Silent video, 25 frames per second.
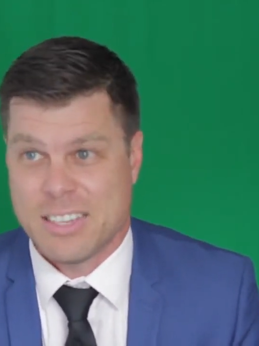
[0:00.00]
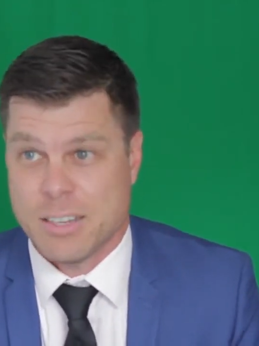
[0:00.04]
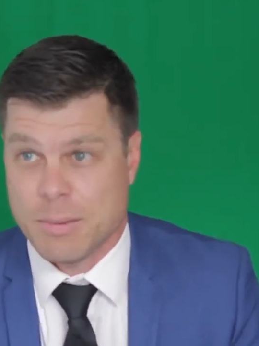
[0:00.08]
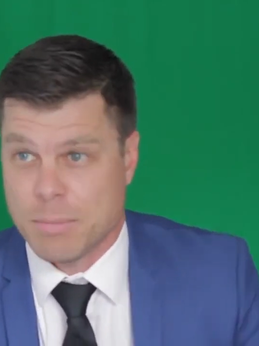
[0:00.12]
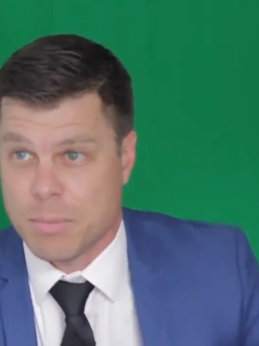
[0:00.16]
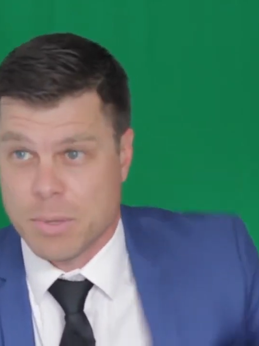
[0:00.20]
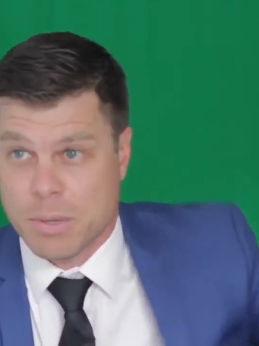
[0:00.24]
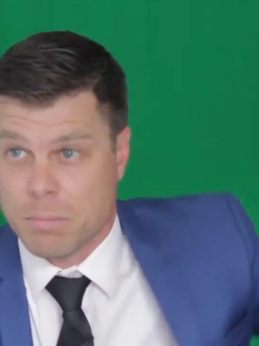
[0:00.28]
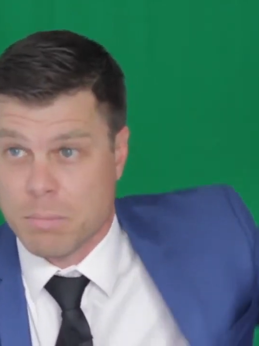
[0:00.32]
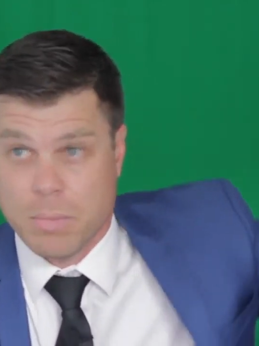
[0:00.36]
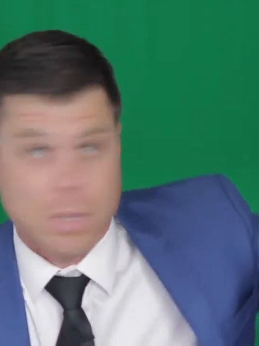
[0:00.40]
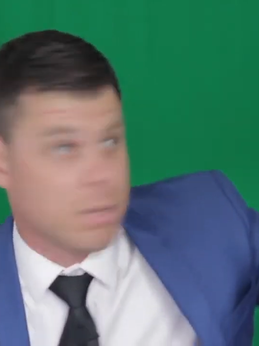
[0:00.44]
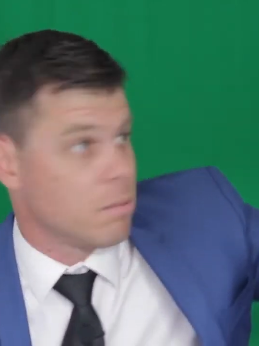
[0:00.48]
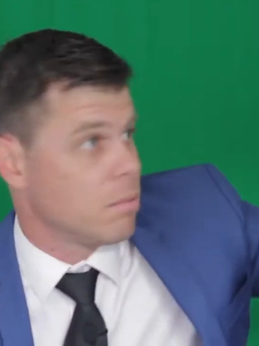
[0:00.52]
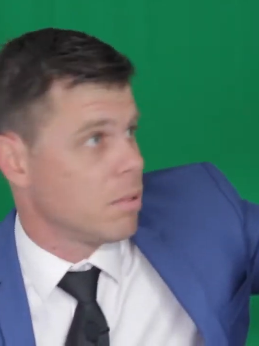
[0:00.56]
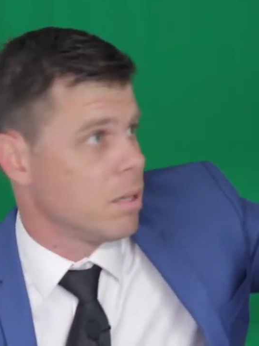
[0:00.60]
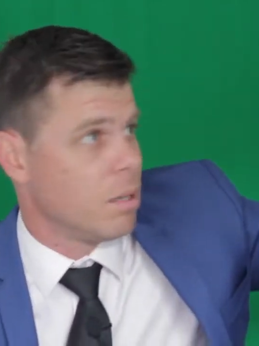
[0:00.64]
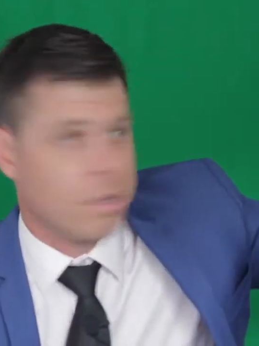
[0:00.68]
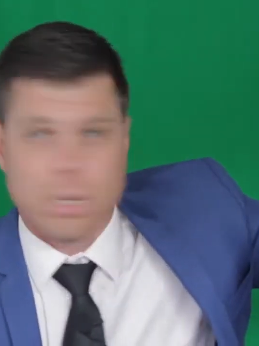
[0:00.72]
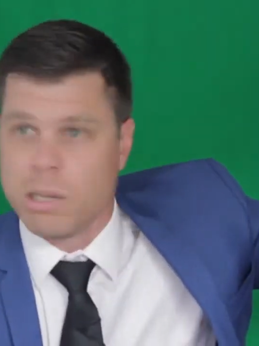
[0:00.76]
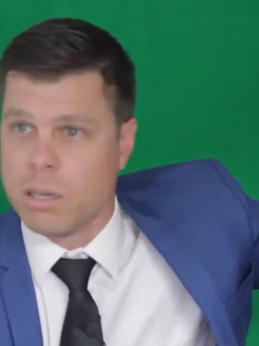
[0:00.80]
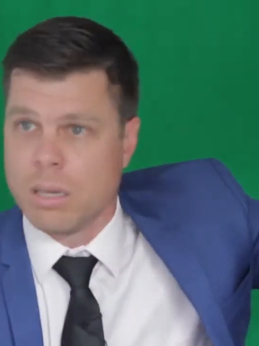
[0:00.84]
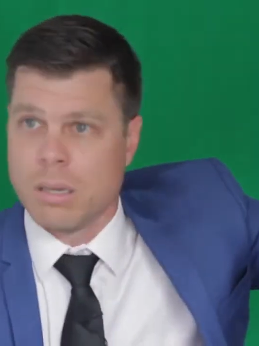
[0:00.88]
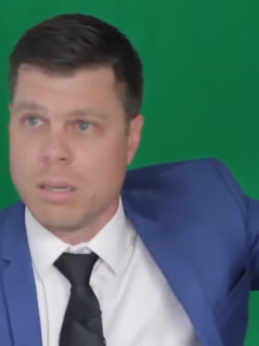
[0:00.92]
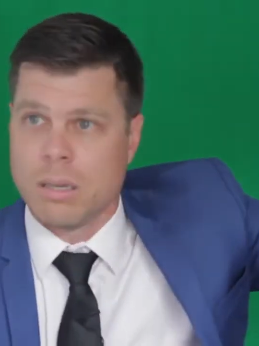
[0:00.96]

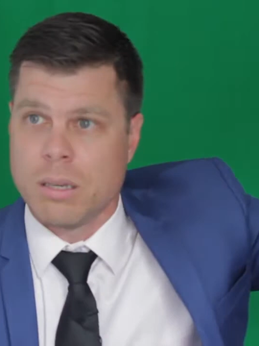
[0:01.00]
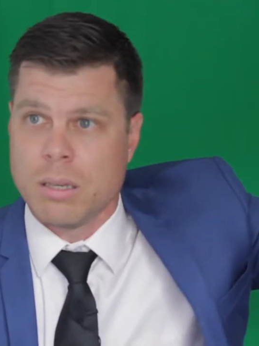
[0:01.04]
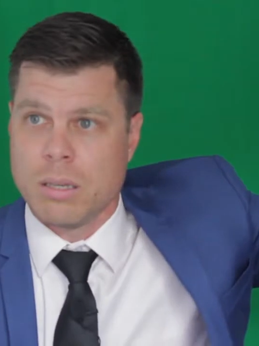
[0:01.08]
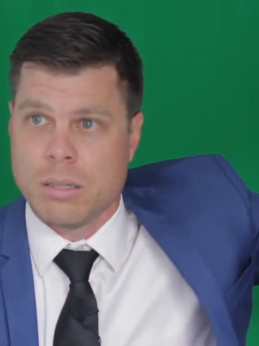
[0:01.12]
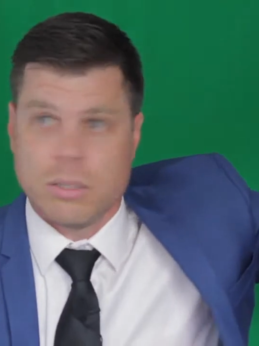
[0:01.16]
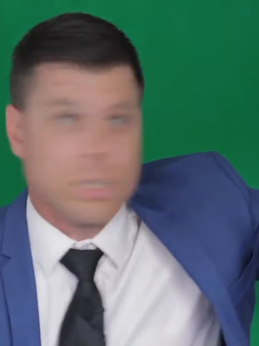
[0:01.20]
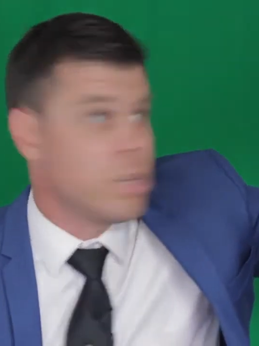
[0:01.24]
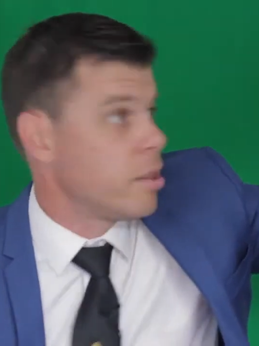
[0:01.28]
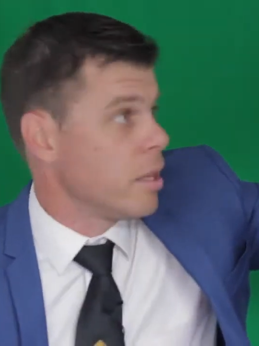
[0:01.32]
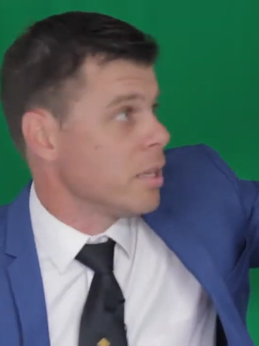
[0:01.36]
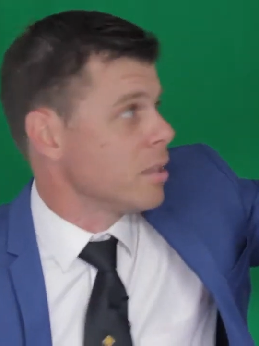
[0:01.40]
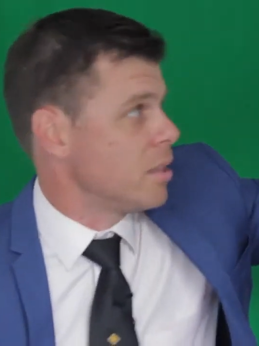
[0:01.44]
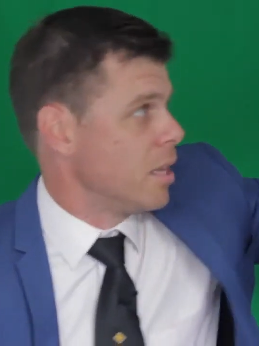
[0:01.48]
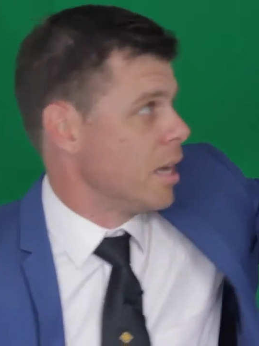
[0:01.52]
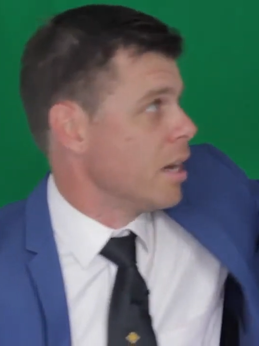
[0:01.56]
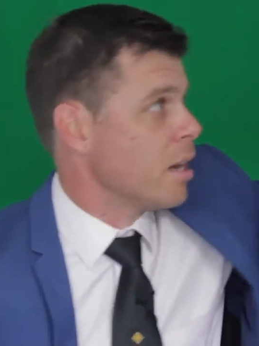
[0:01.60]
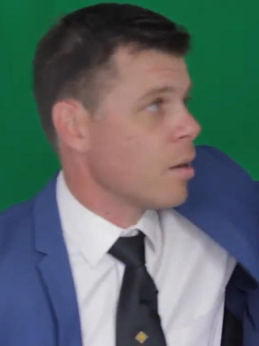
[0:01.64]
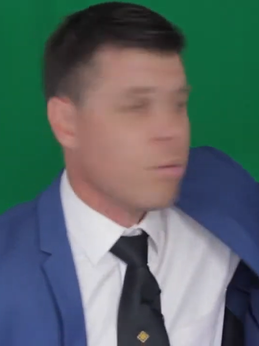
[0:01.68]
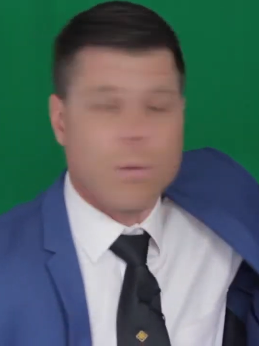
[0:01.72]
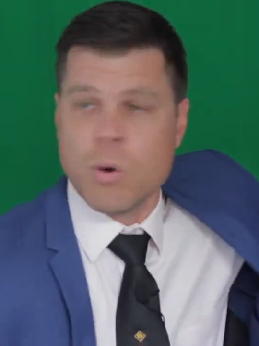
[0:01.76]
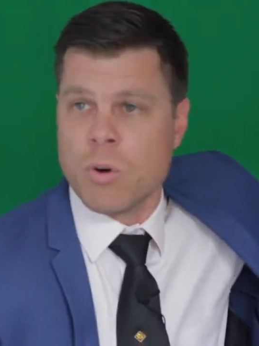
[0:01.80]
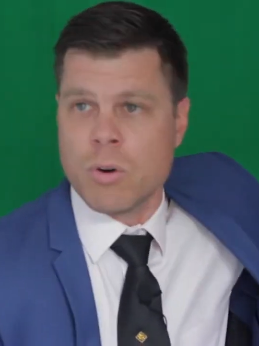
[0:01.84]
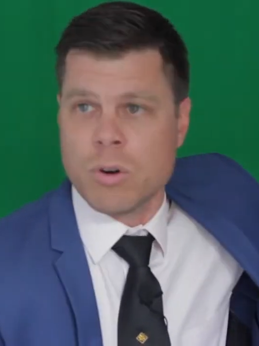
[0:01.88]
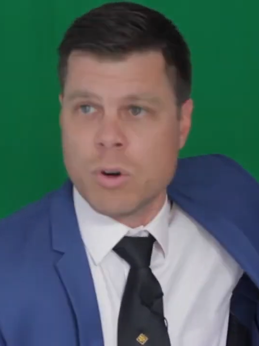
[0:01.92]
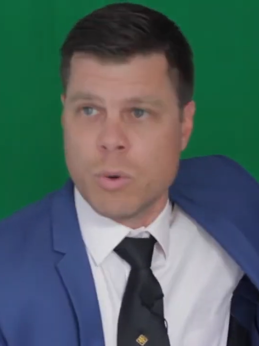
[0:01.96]
You think
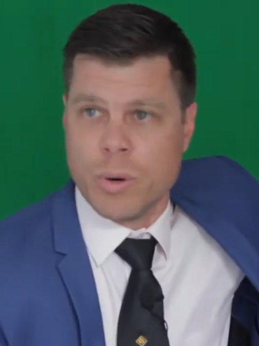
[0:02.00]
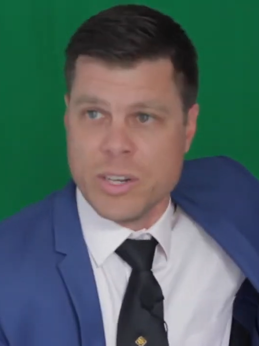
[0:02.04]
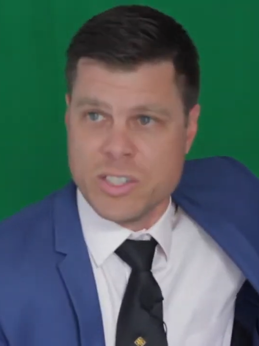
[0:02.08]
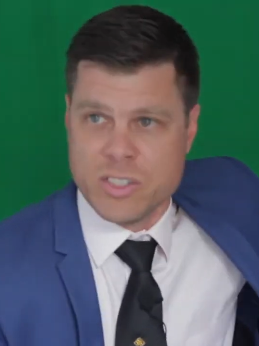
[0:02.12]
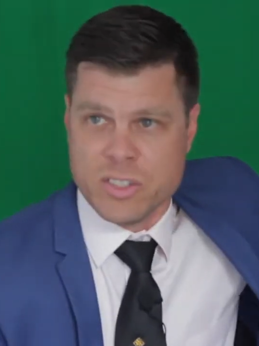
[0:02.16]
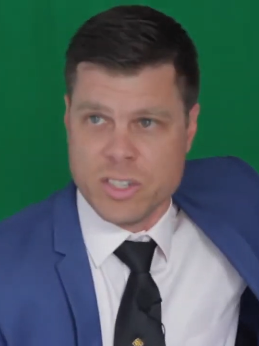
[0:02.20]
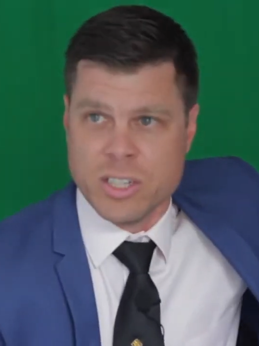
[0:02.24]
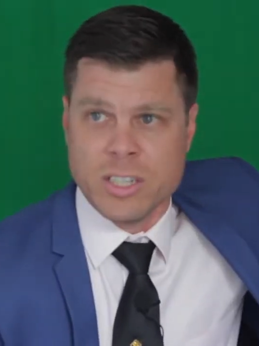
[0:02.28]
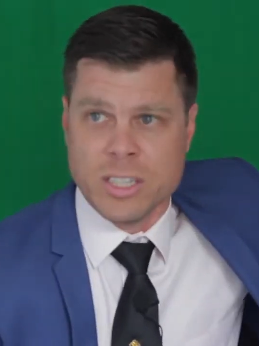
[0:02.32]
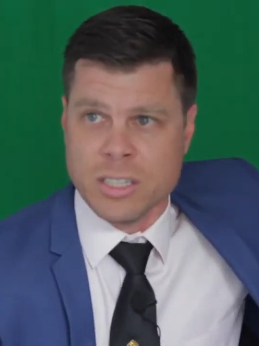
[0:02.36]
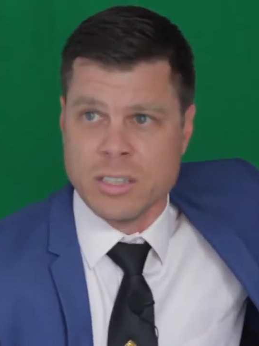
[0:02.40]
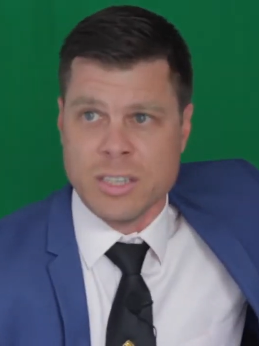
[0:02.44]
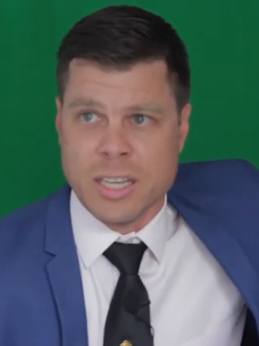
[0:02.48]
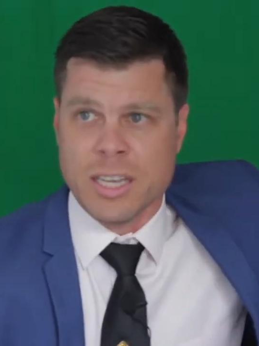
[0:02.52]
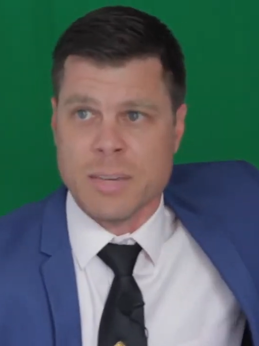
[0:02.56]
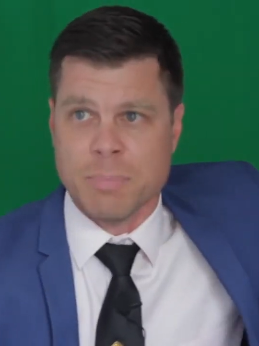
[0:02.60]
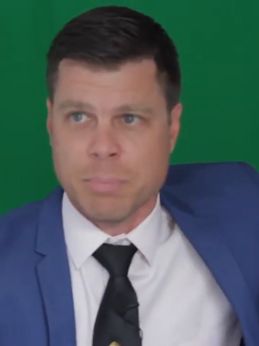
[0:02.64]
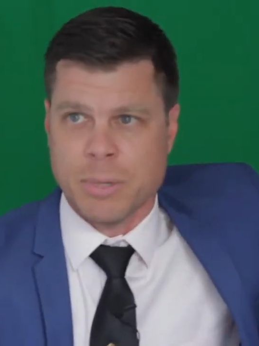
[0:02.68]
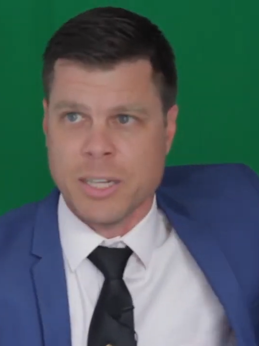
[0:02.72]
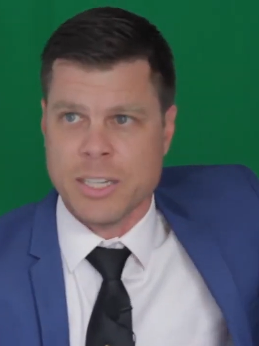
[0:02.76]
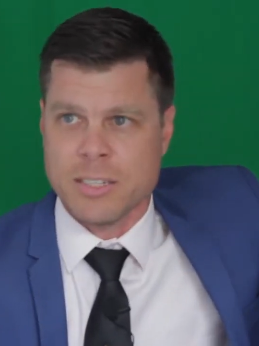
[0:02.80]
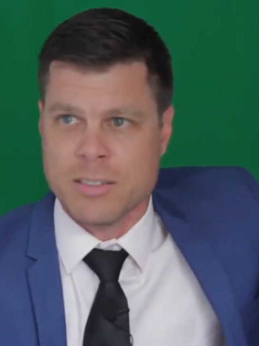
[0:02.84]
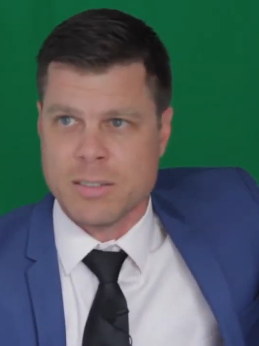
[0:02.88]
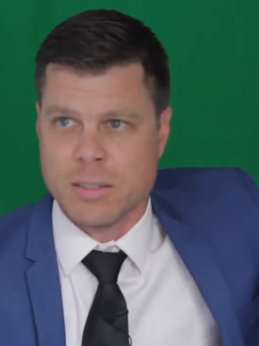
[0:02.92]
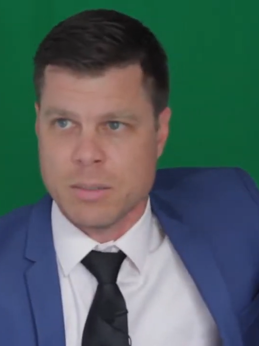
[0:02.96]
they're all questioning
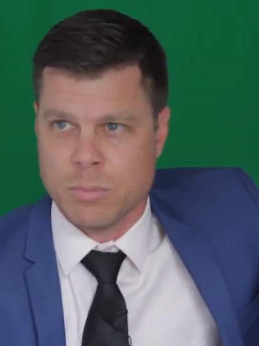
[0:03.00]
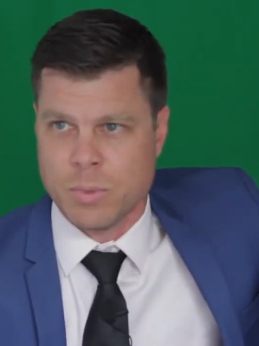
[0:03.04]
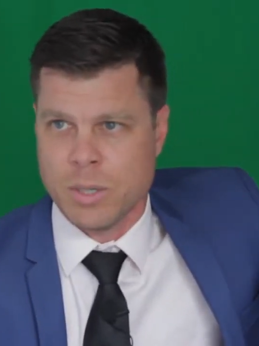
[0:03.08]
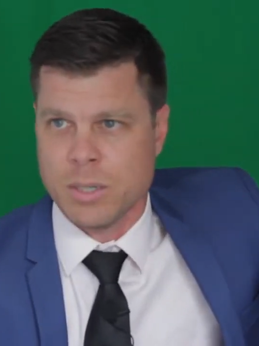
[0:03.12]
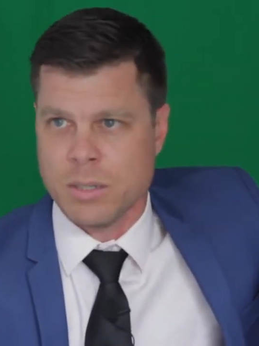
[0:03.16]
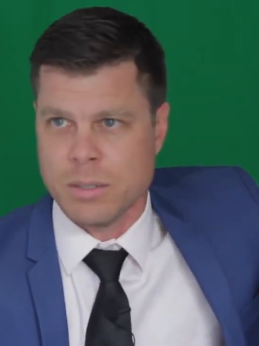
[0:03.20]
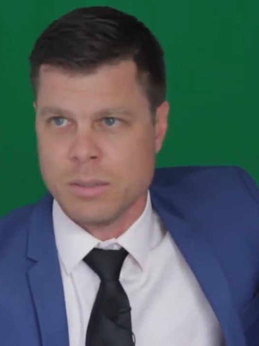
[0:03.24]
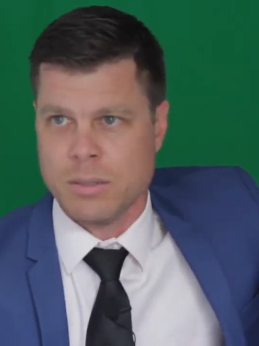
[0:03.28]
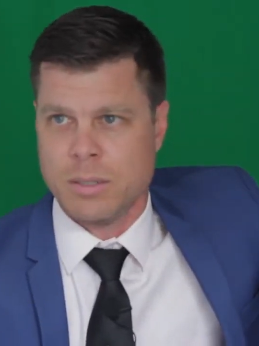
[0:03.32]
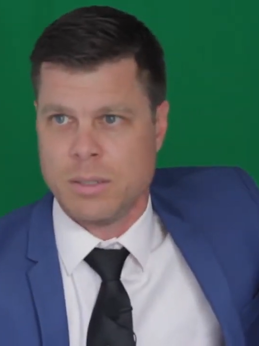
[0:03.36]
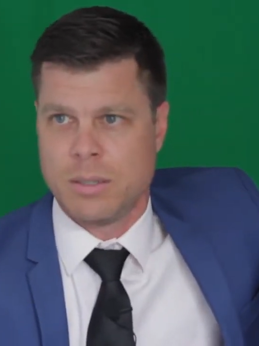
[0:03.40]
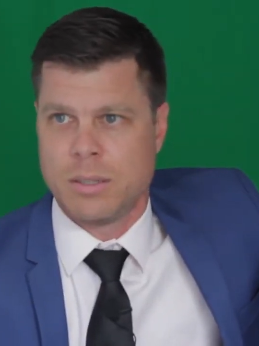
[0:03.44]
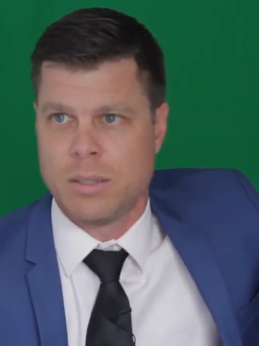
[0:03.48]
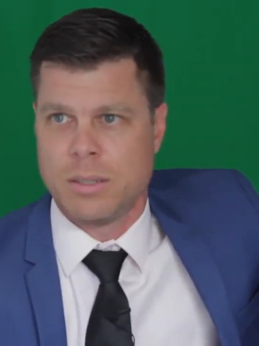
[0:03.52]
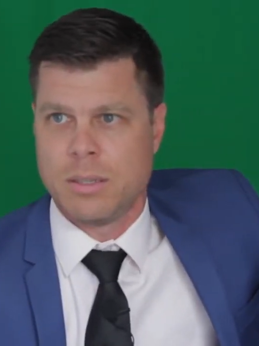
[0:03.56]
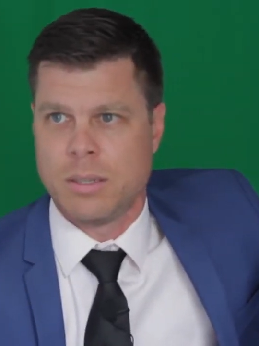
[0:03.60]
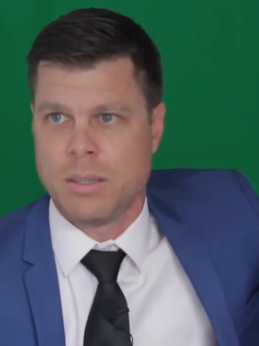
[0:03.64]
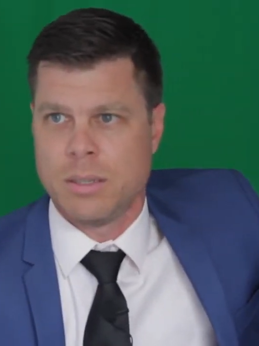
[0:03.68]
their place in the world?